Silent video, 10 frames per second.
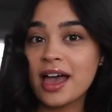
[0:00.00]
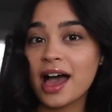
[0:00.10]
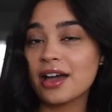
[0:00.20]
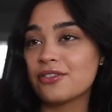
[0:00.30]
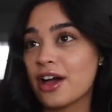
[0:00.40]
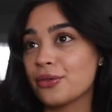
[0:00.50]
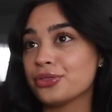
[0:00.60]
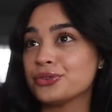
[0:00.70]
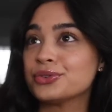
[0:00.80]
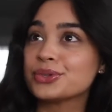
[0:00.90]
I found
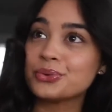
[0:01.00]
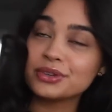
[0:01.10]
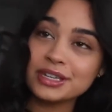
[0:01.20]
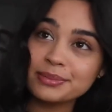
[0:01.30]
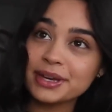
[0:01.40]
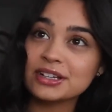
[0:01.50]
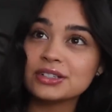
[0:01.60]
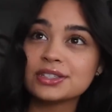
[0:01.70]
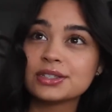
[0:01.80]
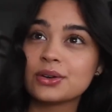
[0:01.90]
through school
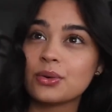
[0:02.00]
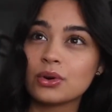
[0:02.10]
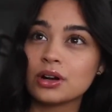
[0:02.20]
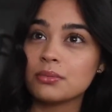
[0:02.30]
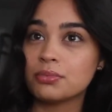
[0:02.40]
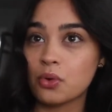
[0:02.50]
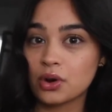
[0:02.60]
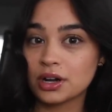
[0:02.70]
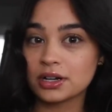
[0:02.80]
emails or a board.